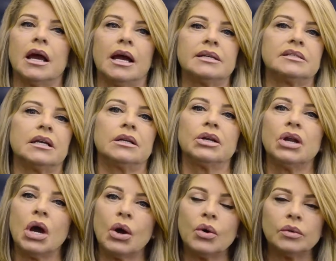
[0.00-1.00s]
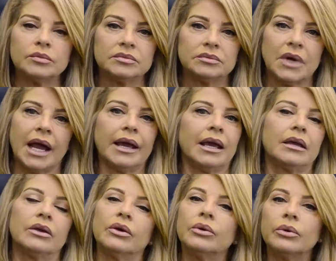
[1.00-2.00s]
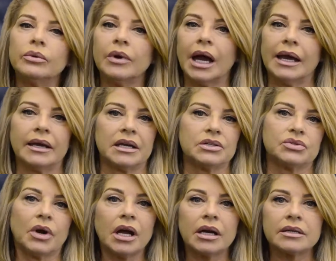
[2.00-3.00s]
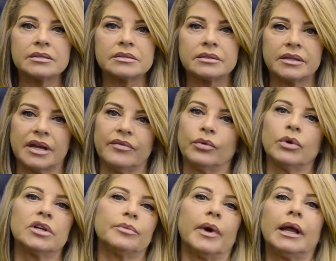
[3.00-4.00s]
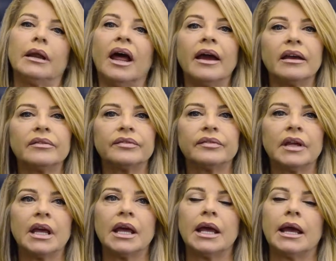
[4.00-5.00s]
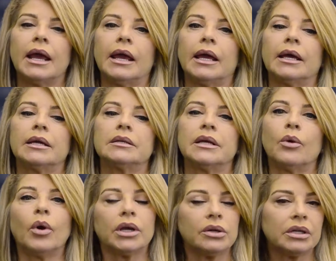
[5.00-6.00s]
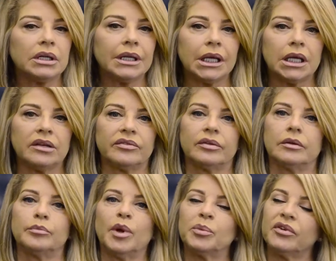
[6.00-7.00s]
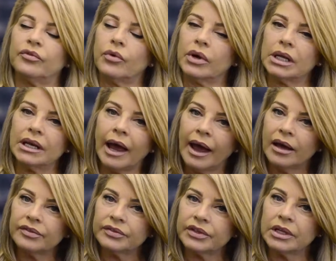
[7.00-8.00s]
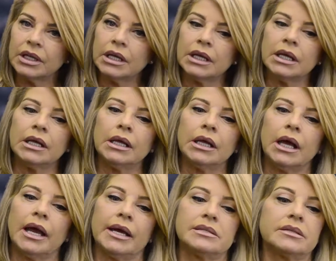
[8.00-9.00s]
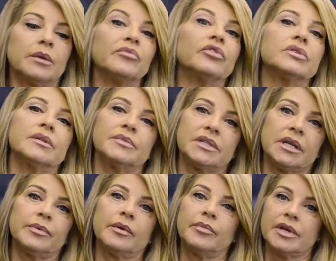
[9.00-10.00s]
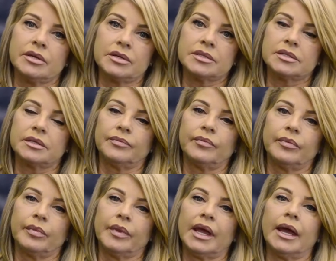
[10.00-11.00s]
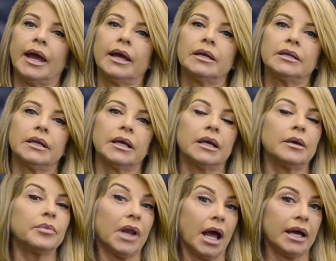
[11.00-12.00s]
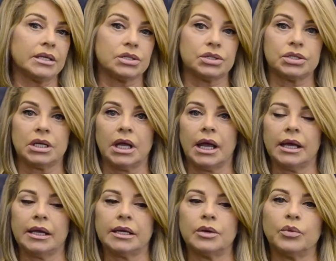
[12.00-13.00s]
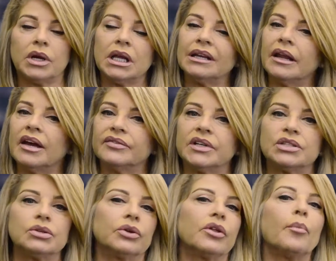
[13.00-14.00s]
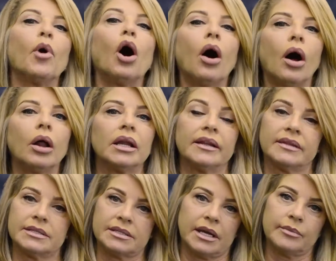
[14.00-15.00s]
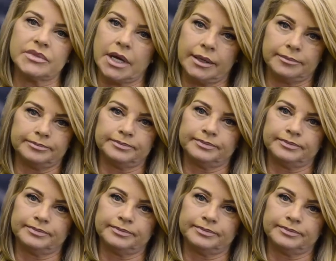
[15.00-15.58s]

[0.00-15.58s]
I said, "No. I hate you. I hate drugs. They've ruined my life, and I want you to leave." But before he left, I asked him for some sleeping pills. And he obliged. And when he left, I took them all at the same time.